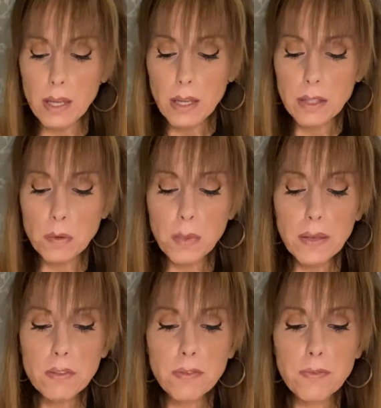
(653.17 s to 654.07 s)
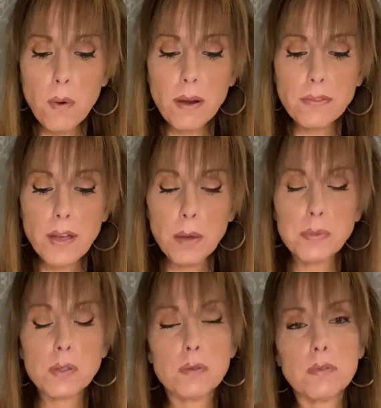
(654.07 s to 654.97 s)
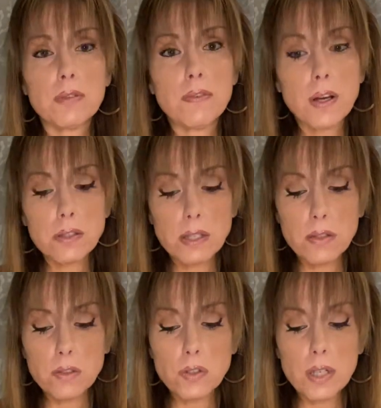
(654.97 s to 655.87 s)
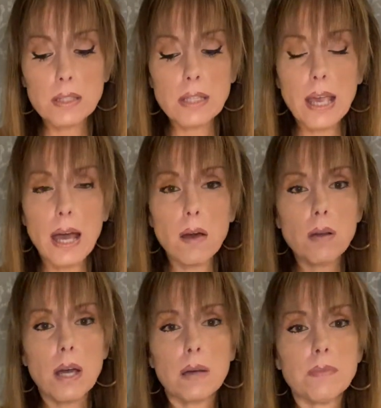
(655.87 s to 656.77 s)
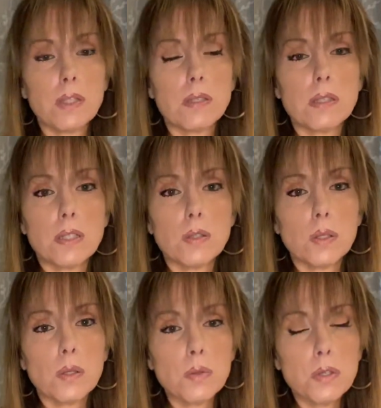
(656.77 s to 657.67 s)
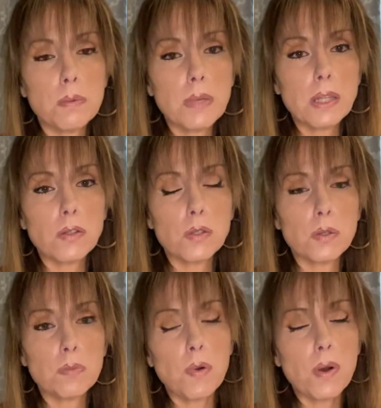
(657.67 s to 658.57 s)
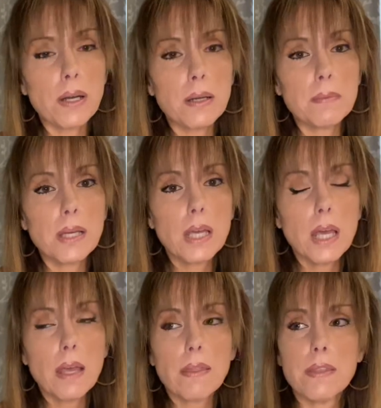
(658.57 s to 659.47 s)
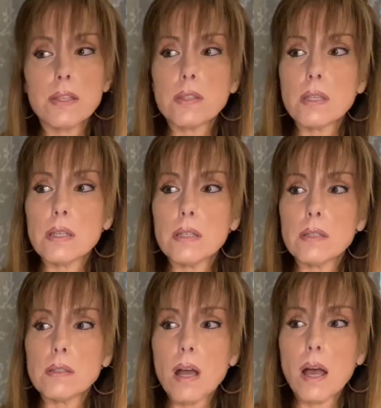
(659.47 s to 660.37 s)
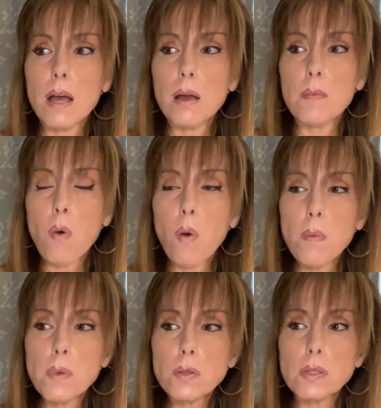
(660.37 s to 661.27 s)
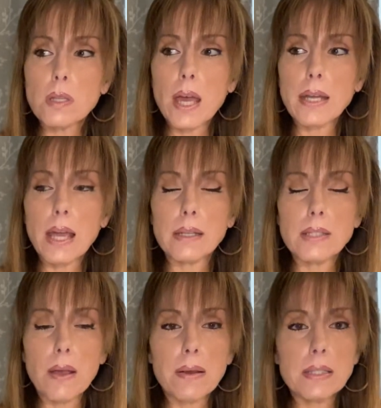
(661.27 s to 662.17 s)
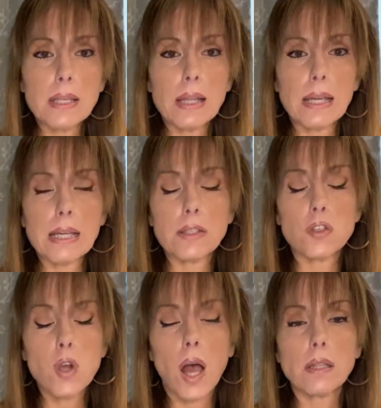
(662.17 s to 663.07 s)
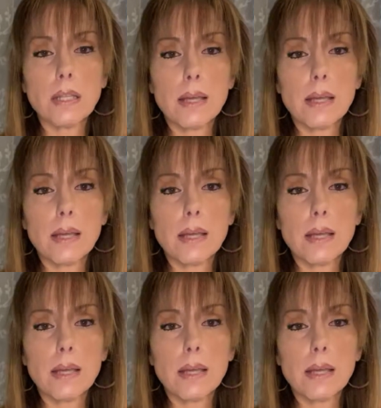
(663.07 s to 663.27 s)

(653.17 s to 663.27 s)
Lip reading: Then we have the Four of Cups in the reverse energy is the outcome. This is disillusionment. This is boredom. This is almost, and dare I say, like in a childlike